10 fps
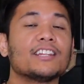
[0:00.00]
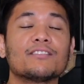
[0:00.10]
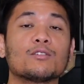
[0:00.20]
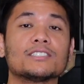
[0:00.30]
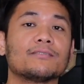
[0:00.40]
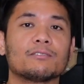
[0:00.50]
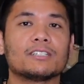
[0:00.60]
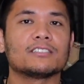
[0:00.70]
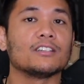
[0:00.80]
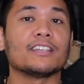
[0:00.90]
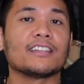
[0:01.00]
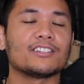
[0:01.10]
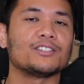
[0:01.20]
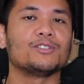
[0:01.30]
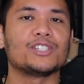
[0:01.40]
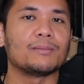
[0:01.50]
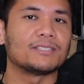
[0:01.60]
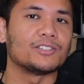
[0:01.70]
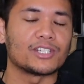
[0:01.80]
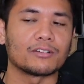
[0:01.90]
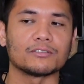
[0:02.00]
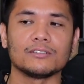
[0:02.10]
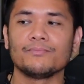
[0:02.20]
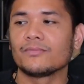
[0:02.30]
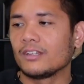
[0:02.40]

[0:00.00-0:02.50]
then of course, if we're just looking at the two shapes in general,